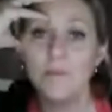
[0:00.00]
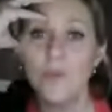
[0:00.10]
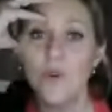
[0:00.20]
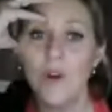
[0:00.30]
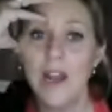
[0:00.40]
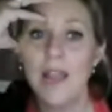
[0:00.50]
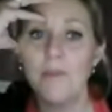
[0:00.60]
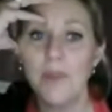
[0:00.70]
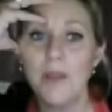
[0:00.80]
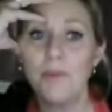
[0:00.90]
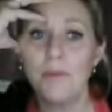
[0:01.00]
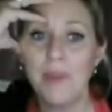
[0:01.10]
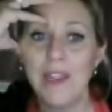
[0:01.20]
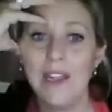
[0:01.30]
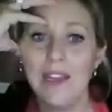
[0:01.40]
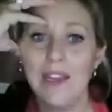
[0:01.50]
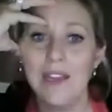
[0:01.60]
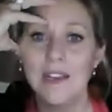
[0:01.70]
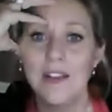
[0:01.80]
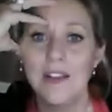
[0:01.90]
more, and be prepared
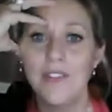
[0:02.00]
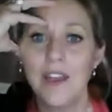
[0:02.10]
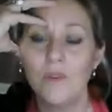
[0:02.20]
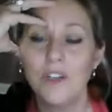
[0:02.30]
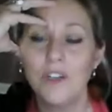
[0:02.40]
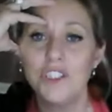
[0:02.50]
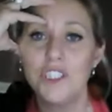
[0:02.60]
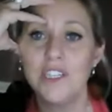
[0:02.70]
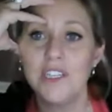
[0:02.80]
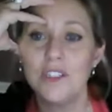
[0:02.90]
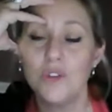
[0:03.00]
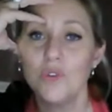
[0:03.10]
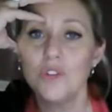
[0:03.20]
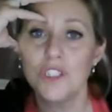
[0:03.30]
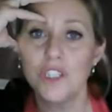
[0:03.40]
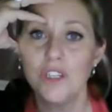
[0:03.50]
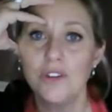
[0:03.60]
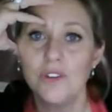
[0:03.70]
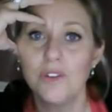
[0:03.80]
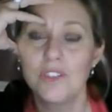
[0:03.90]
that when she talks to
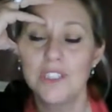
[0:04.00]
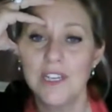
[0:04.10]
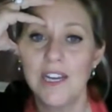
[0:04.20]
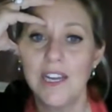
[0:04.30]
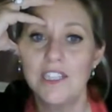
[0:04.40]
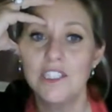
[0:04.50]
you today,